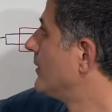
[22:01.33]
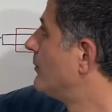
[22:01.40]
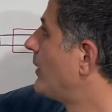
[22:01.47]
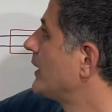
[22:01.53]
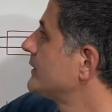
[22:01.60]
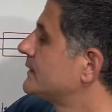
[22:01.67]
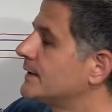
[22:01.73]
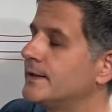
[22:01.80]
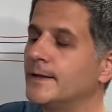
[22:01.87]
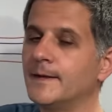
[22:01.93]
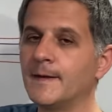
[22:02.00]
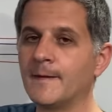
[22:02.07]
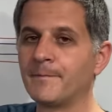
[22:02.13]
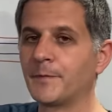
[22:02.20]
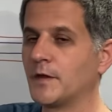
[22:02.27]
But
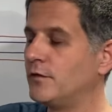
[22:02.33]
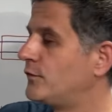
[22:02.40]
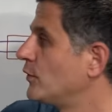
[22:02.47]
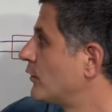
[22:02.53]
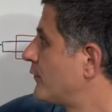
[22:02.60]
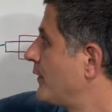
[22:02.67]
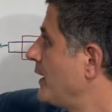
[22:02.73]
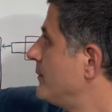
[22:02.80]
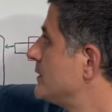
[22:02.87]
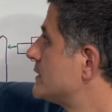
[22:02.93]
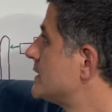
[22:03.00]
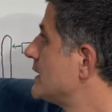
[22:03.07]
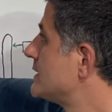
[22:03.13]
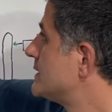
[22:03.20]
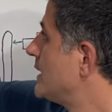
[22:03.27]
if your frame is
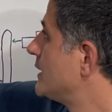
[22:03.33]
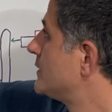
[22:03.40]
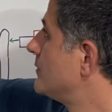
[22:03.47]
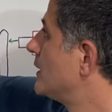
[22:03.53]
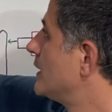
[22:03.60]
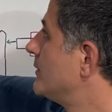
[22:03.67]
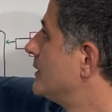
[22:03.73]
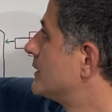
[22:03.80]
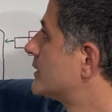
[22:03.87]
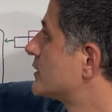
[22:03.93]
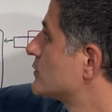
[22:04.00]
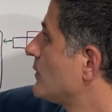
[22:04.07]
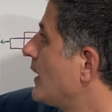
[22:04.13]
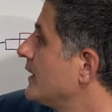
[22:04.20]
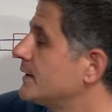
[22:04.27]
68
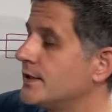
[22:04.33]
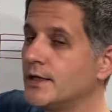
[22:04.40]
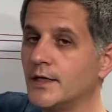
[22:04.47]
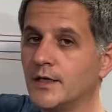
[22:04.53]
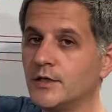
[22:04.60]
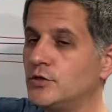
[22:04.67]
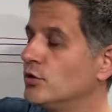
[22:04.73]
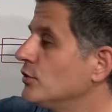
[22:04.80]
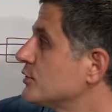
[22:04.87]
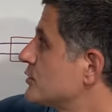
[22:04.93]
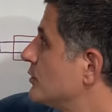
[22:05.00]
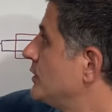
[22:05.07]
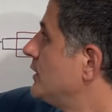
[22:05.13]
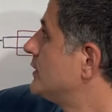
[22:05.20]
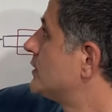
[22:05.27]
millimeters wide, you
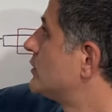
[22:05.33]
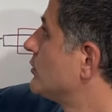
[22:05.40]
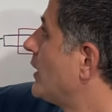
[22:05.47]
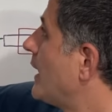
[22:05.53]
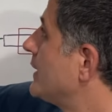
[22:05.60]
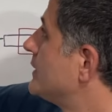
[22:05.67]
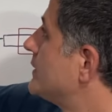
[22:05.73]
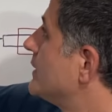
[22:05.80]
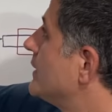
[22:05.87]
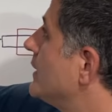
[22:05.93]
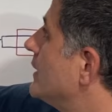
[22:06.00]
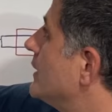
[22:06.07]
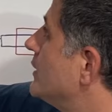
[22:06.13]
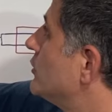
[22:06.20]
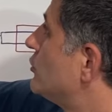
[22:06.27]
also need to add
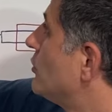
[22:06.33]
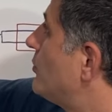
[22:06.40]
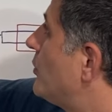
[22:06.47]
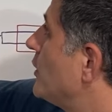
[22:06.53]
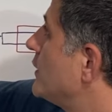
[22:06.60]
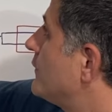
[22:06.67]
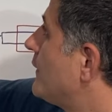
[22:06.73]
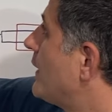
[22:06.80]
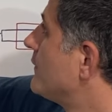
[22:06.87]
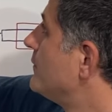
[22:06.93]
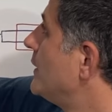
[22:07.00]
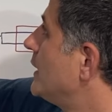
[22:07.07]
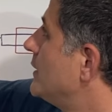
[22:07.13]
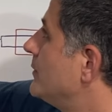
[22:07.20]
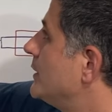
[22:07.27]
2.5
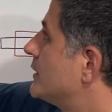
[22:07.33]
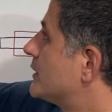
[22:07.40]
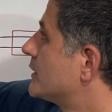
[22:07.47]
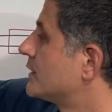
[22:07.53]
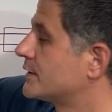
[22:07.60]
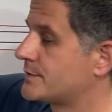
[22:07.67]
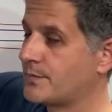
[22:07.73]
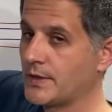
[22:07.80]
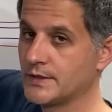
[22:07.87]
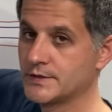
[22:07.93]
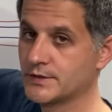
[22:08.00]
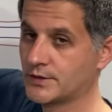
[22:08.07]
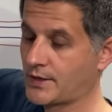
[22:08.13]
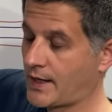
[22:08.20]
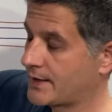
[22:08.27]
millimeter
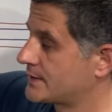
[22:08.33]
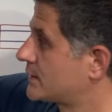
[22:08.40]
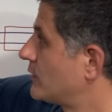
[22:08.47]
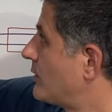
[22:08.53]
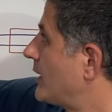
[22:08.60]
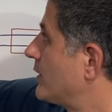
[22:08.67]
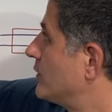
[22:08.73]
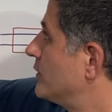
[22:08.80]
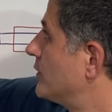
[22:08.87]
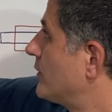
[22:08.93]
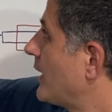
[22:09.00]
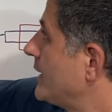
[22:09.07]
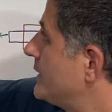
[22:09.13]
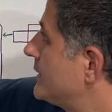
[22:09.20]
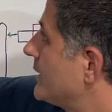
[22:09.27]
spacer, extra one on the
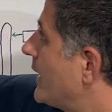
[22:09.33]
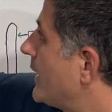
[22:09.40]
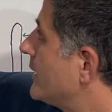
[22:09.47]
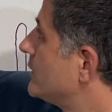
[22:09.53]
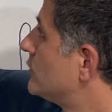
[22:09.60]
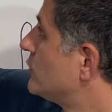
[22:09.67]
right and